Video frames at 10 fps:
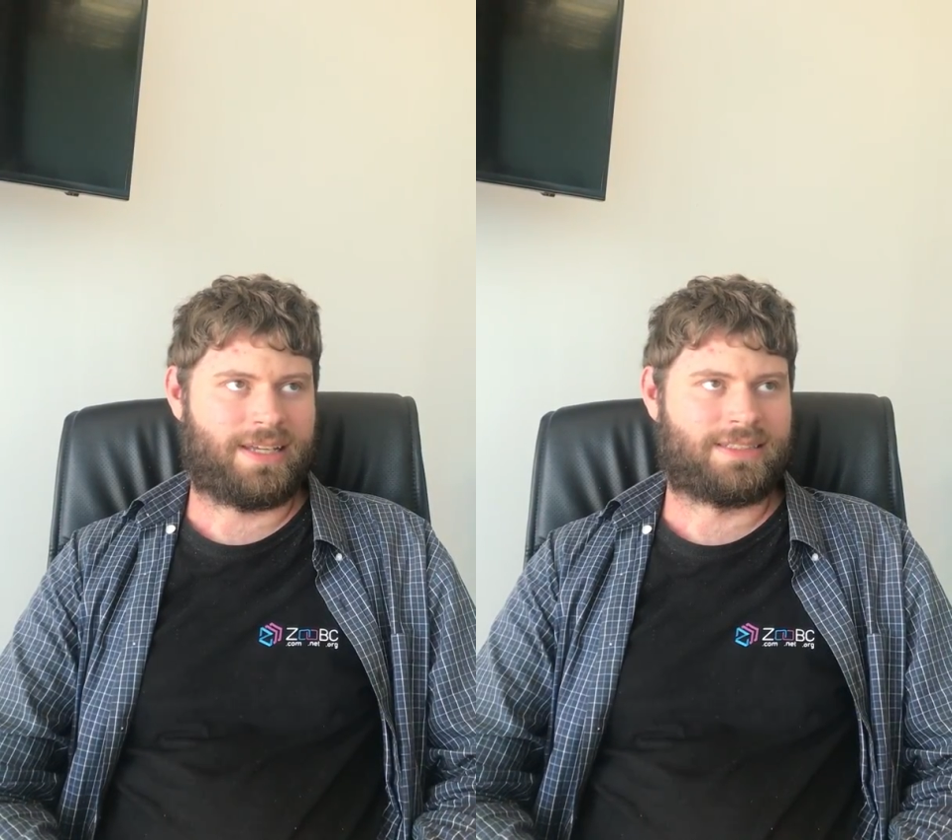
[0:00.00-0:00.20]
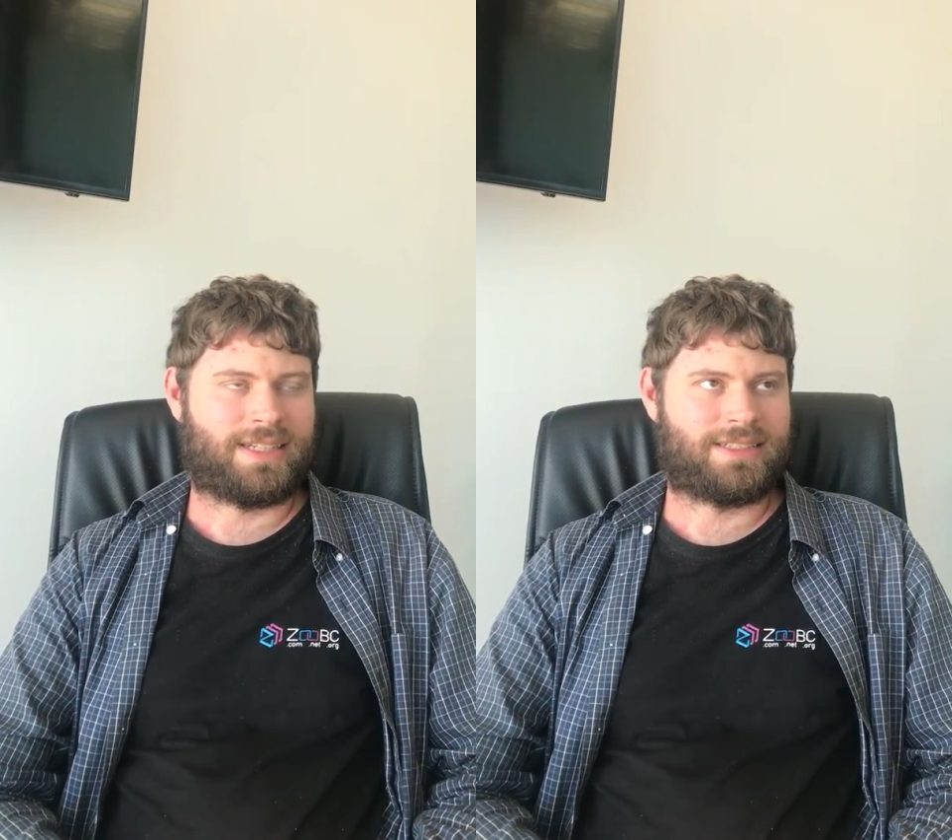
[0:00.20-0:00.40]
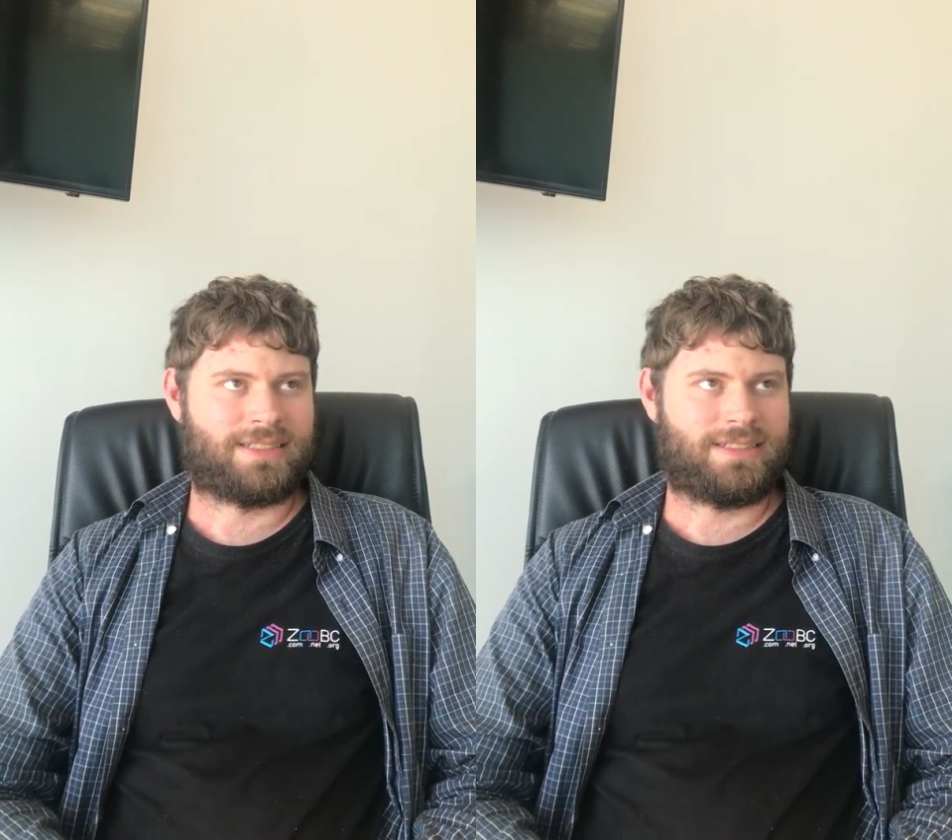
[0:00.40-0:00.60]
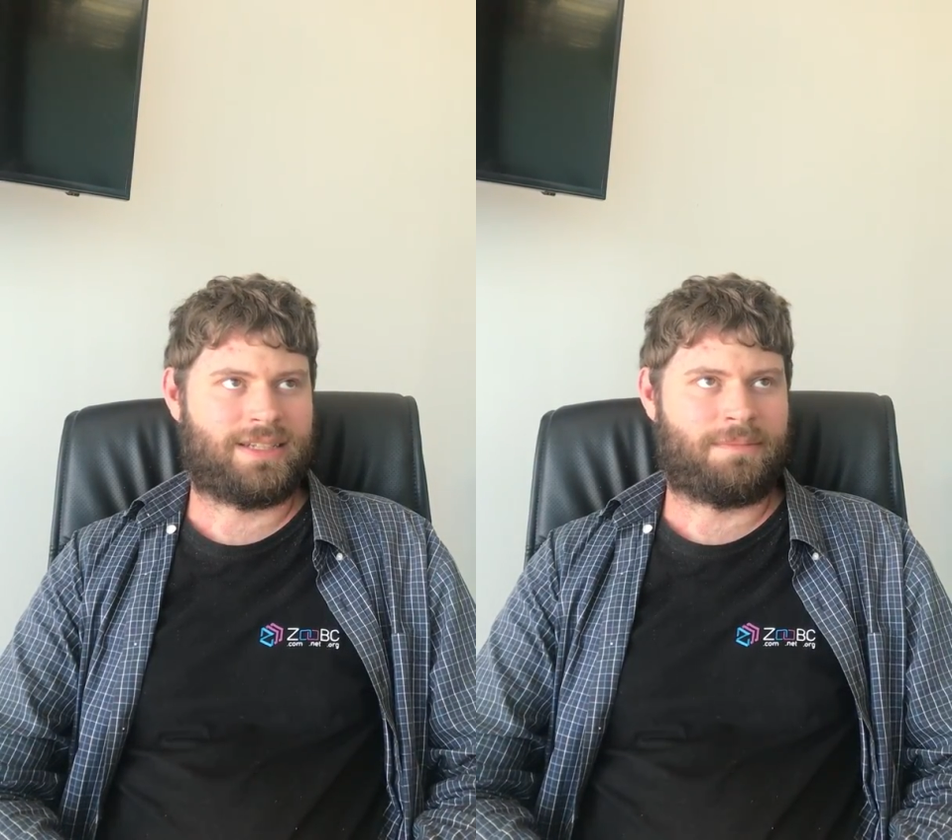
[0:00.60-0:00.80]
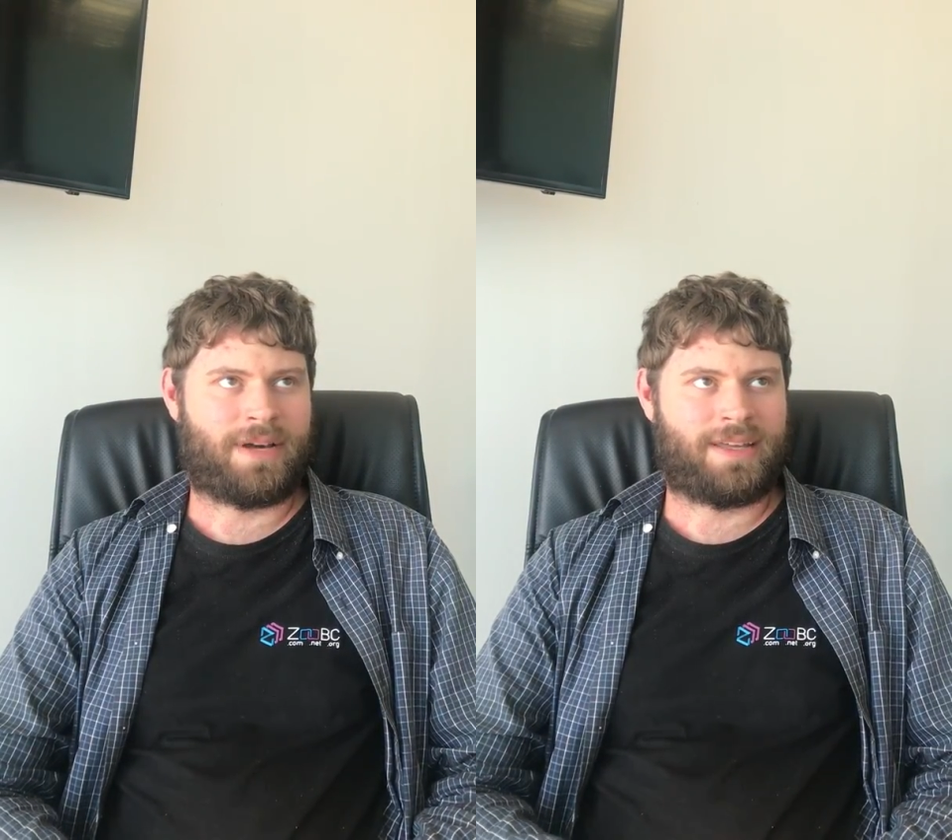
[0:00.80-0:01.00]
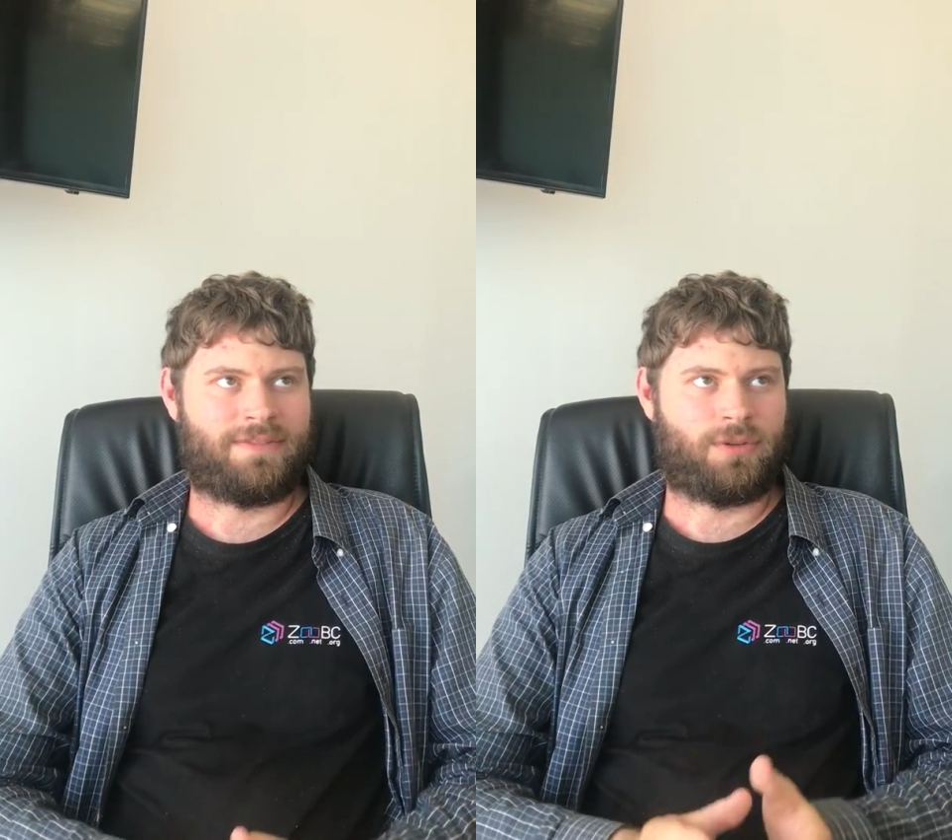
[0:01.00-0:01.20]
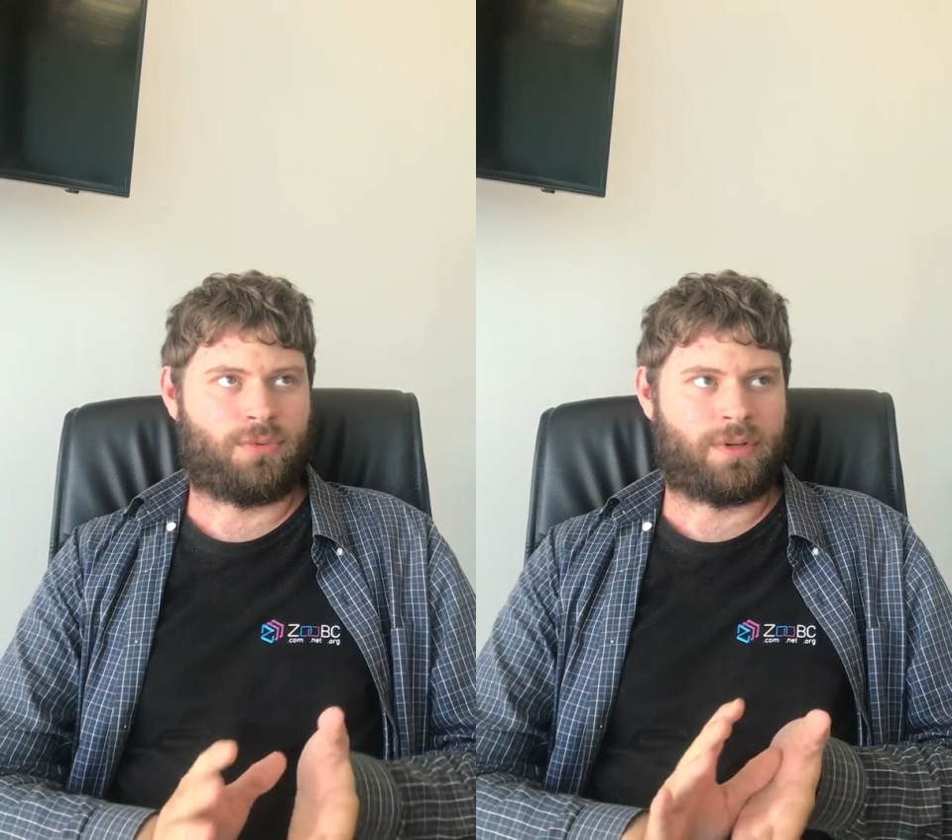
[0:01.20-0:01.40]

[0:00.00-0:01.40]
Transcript: it doesn't, in my view,